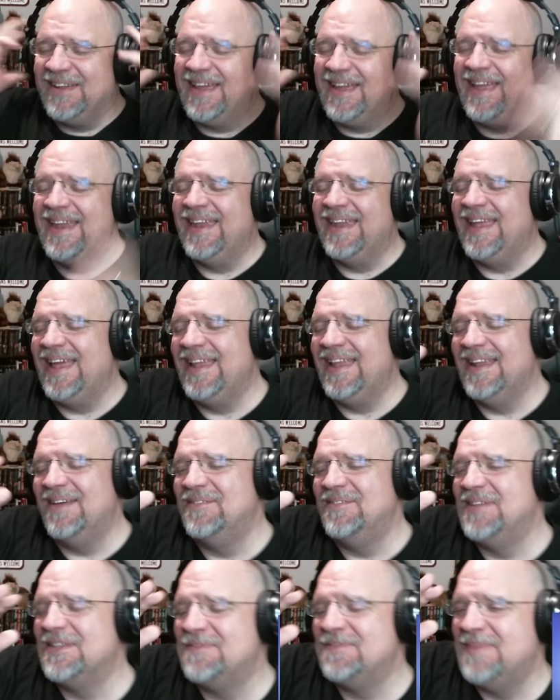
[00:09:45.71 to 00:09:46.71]
and and I've
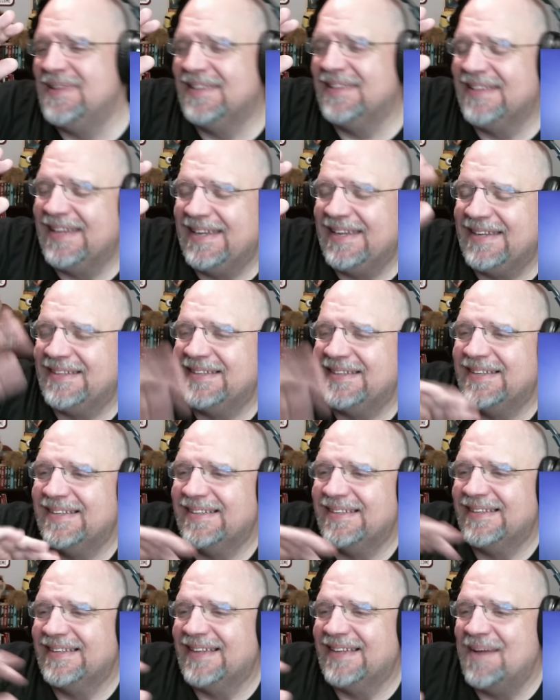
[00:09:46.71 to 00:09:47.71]
just been like,
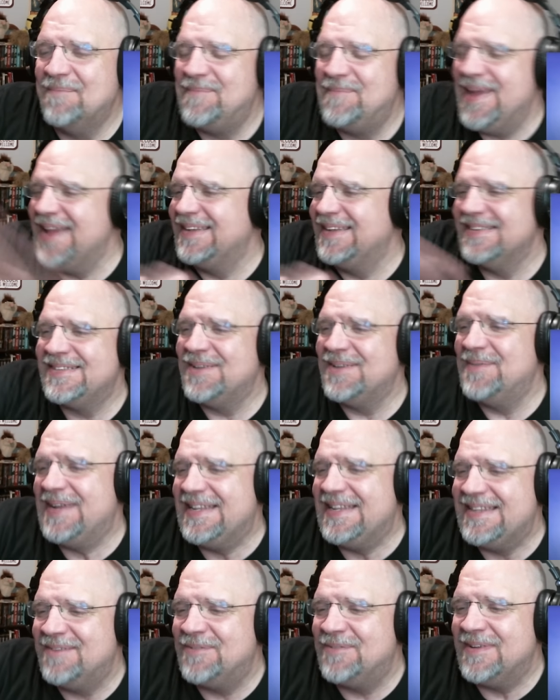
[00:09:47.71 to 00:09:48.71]
I'm paid to so many
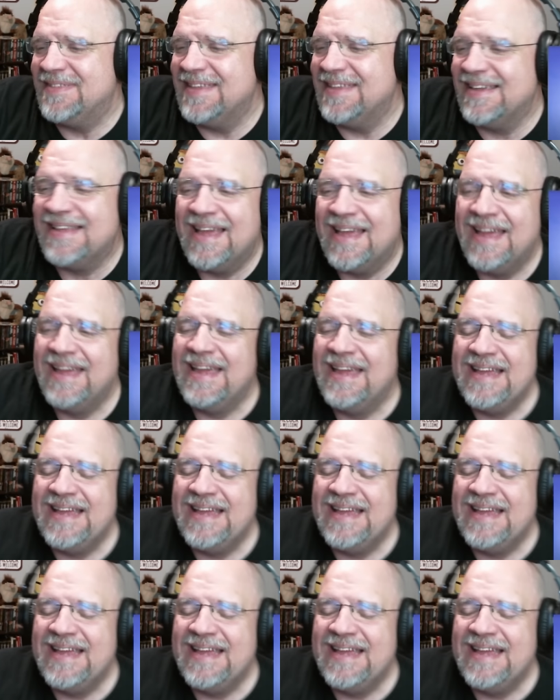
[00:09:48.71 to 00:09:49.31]
different things.